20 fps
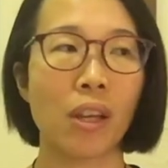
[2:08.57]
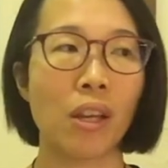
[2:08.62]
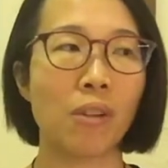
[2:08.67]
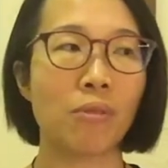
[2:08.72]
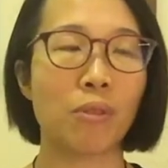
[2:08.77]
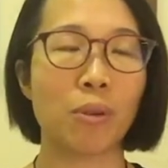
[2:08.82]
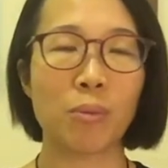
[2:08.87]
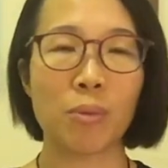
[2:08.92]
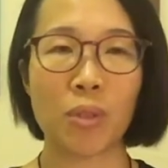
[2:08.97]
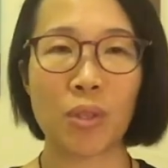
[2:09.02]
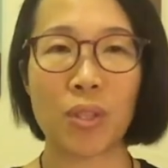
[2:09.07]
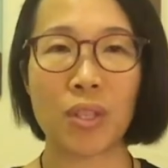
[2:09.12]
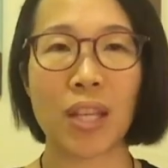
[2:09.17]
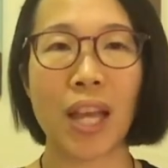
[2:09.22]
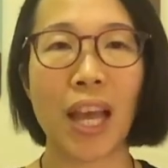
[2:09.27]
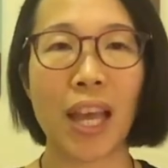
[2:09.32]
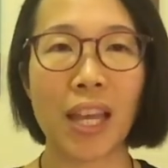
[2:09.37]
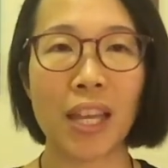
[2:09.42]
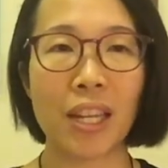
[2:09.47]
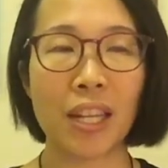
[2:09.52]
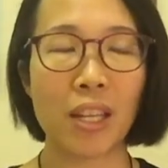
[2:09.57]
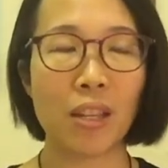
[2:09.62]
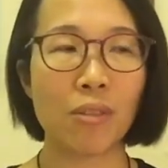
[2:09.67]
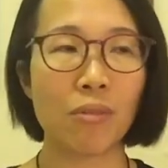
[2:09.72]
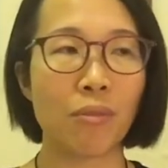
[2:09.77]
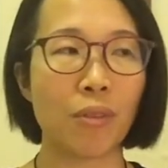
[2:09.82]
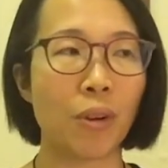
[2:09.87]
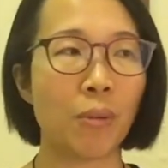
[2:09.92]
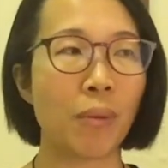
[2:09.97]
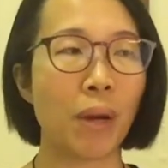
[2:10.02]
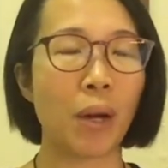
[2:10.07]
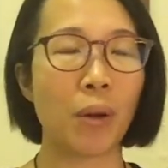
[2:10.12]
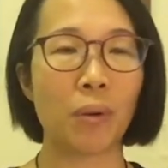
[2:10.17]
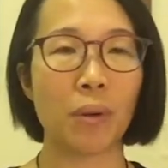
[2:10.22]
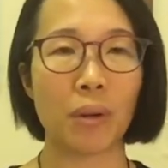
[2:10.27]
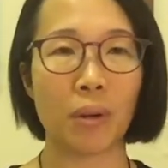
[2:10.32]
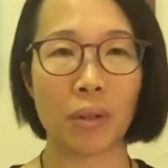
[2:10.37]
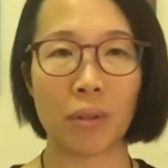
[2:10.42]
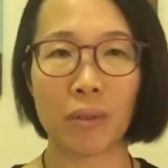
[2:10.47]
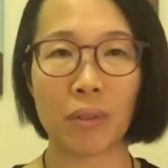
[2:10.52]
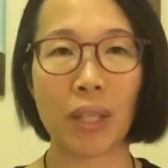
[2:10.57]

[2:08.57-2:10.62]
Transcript: from society, from our